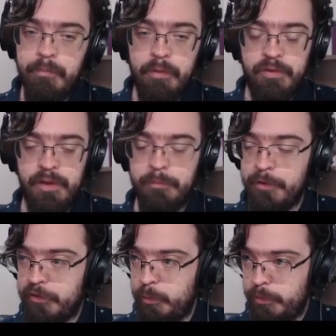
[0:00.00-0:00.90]
step
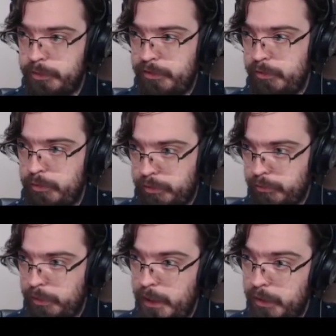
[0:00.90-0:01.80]
fraction will continue
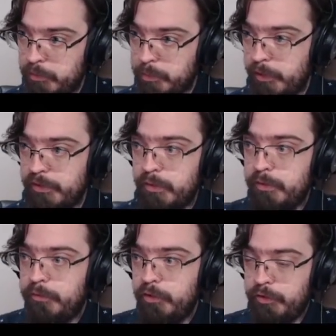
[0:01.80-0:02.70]
through its process
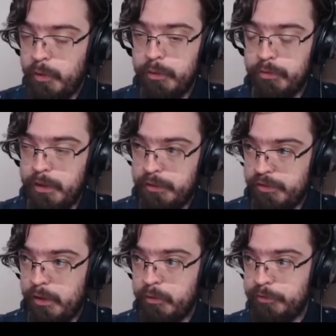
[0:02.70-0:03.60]
of just going through that
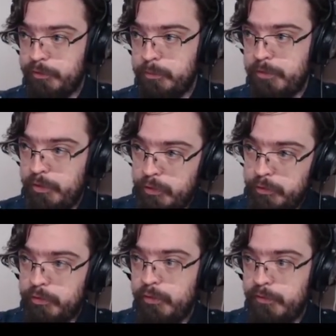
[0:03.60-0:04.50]
cycle from 0
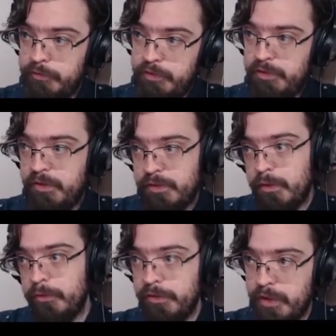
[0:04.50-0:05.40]
to 256 and
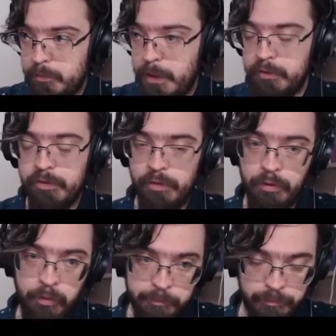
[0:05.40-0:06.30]
then resetting back to
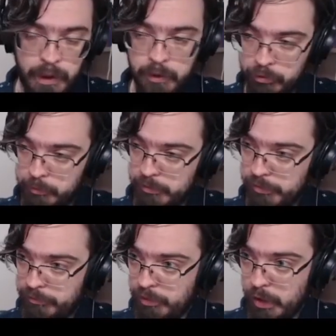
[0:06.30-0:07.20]
0 in increments
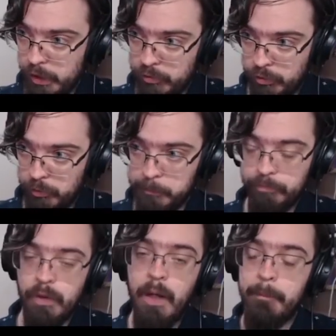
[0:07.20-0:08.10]
of 32.
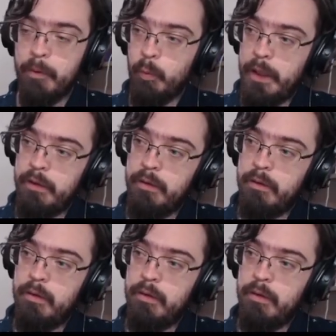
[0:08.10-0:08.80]
But when